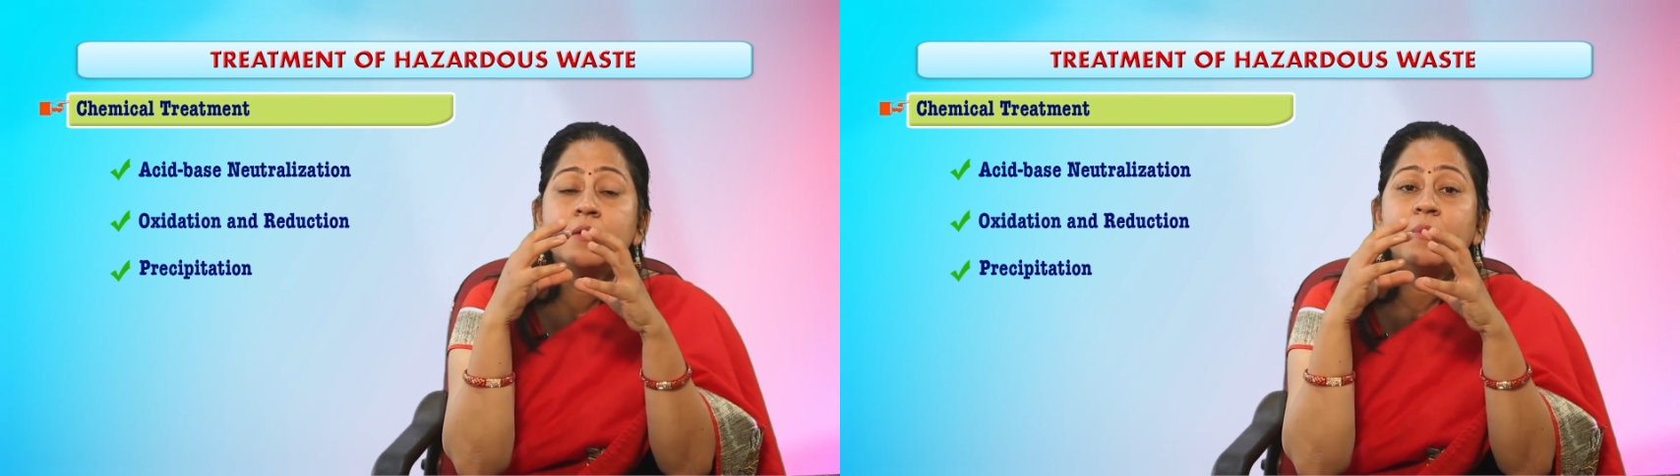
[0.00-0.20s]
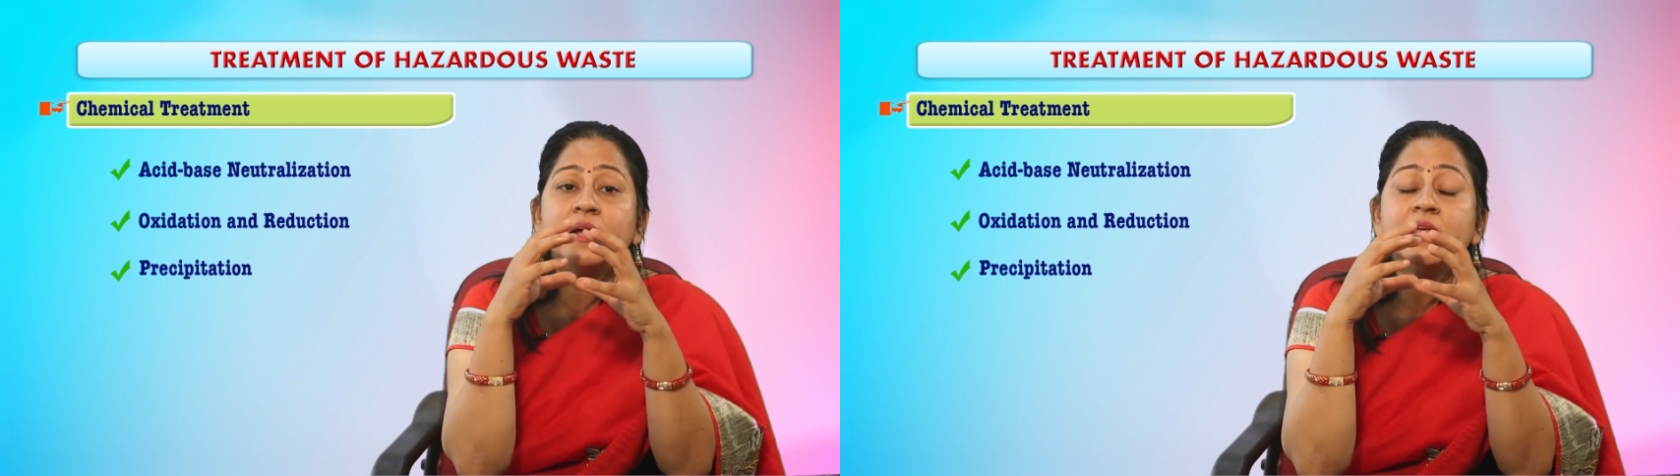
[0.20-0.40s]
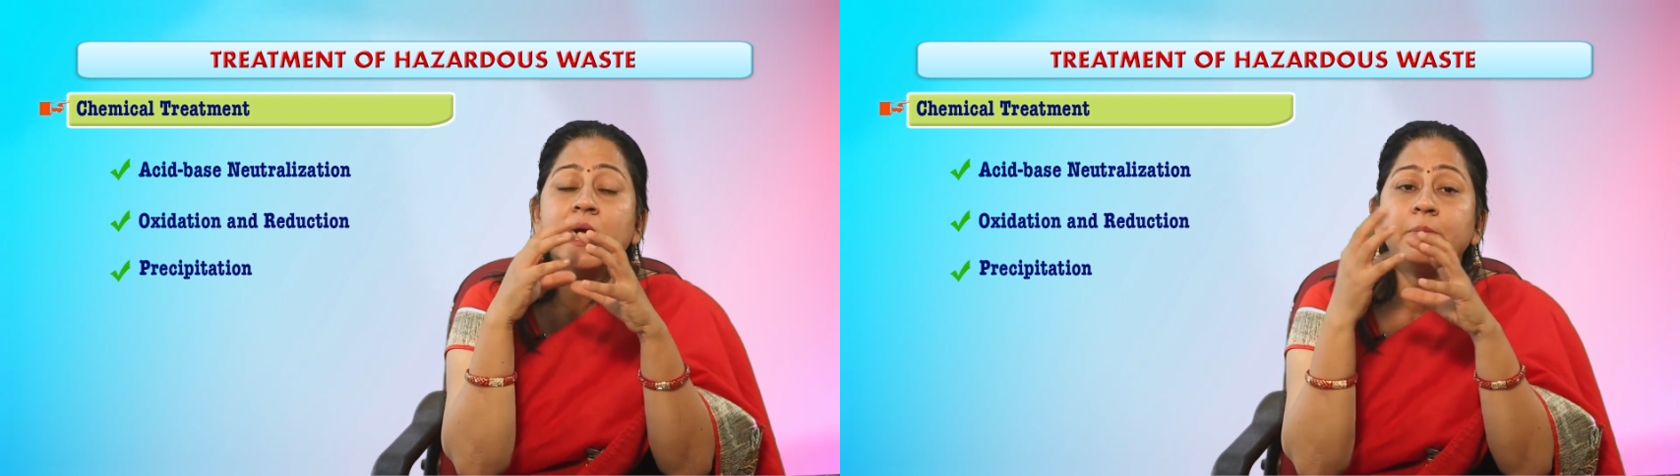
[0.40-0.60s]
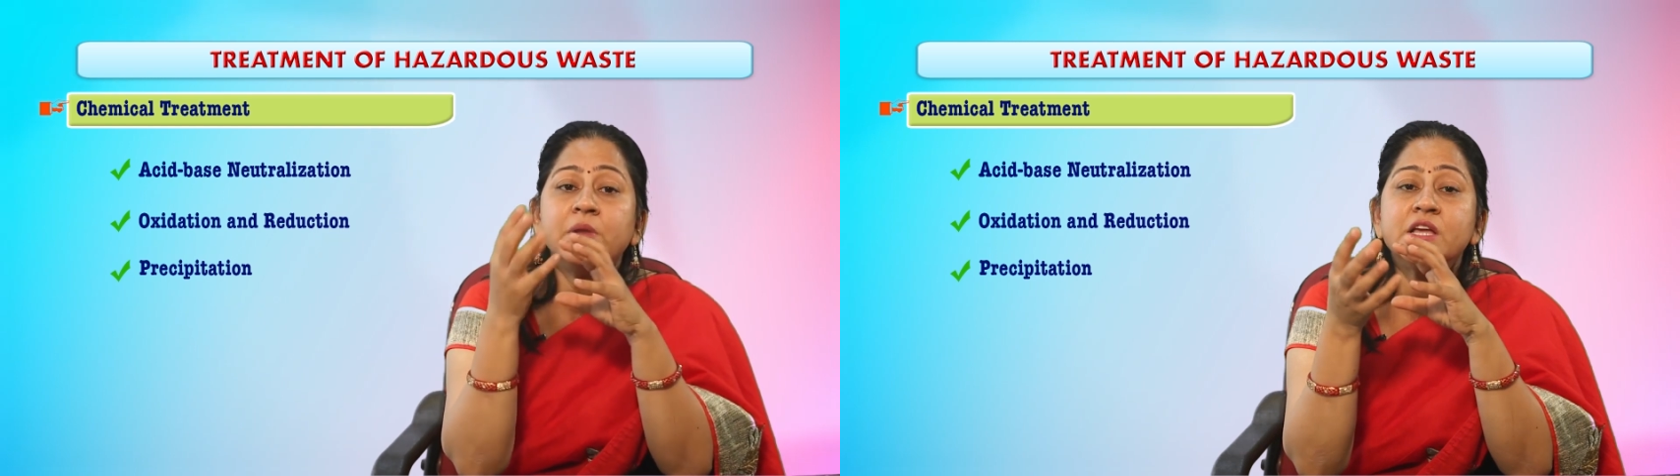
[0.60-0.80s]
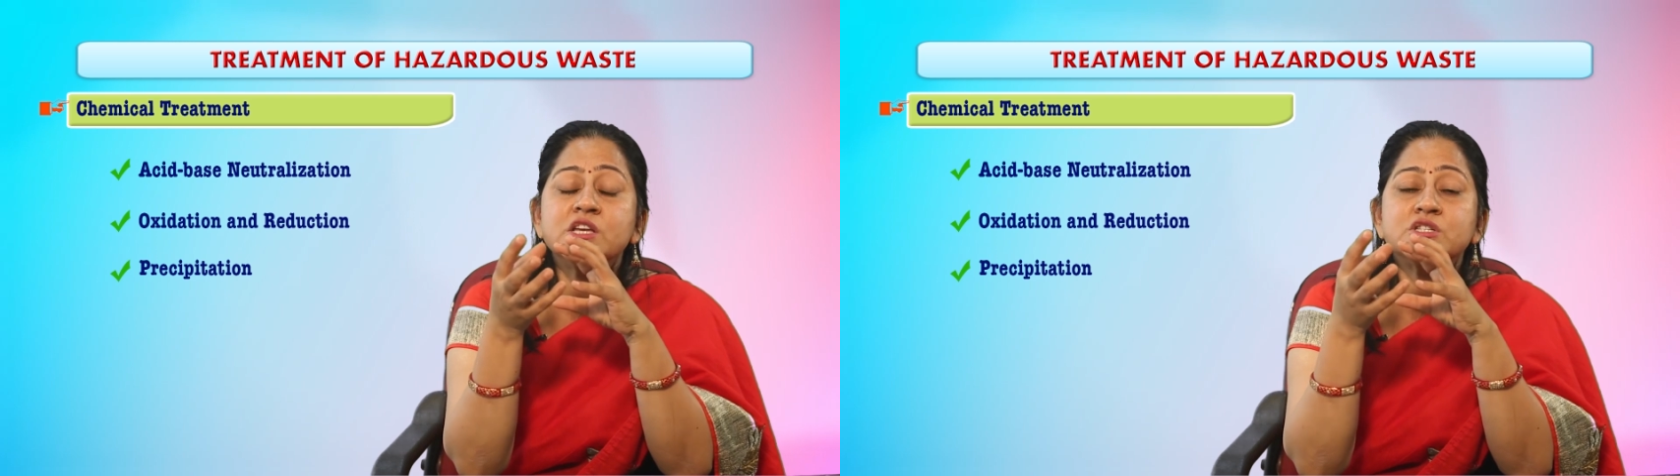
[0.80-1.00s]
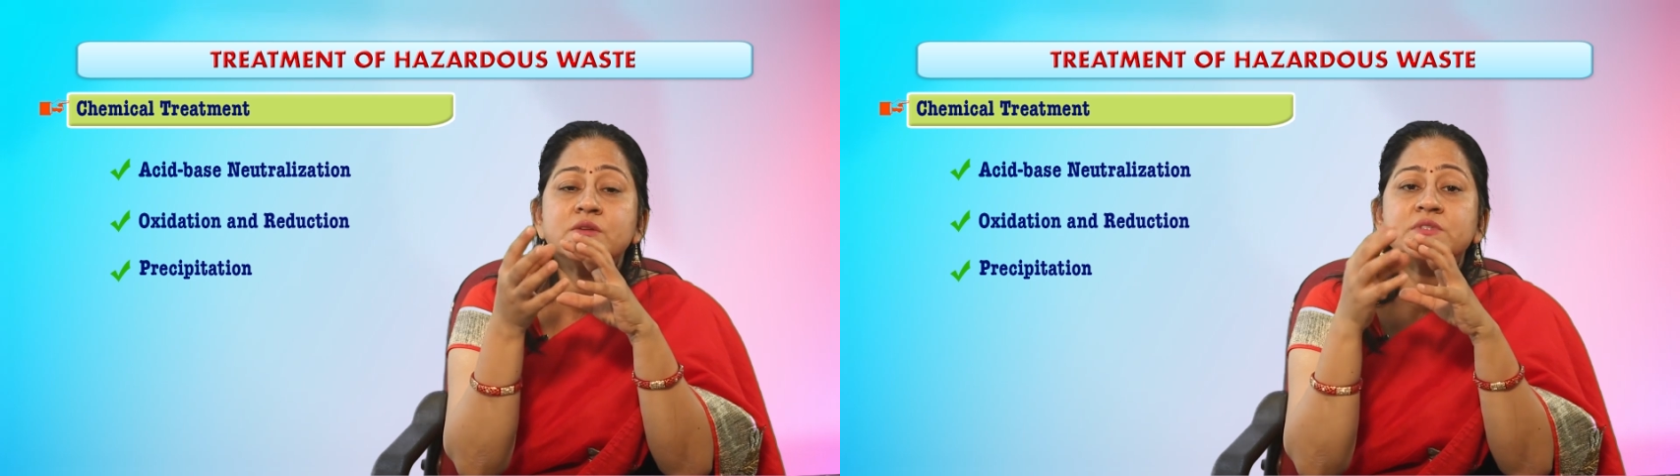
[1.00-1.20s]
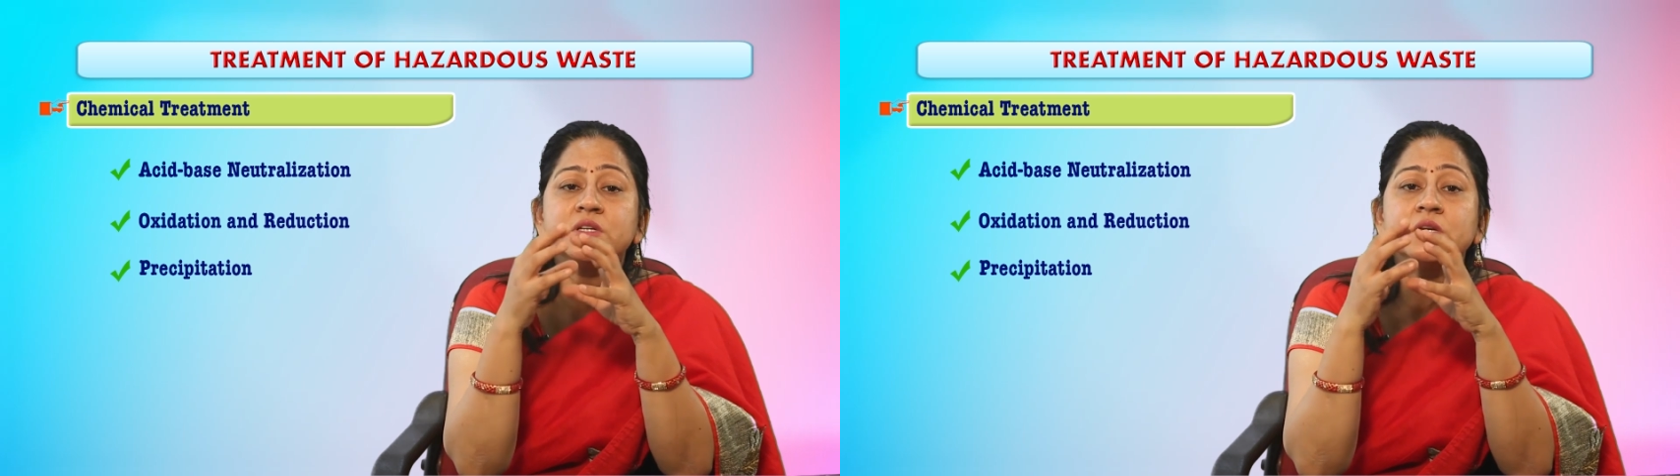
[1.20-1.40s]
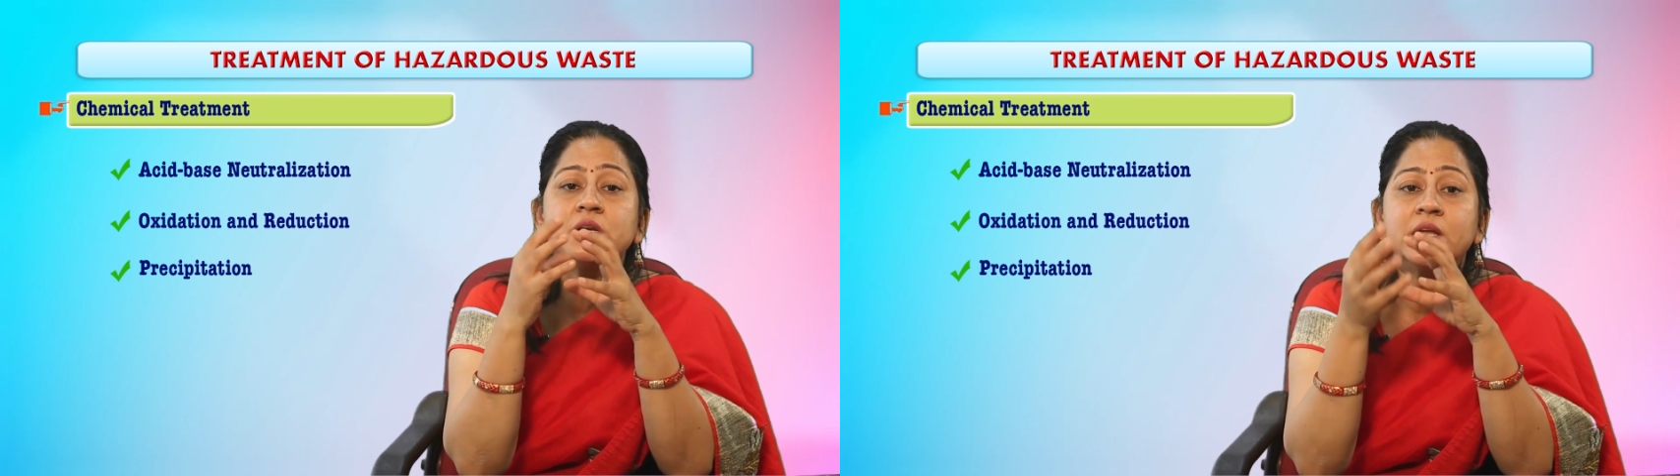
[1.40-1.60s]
the application of certain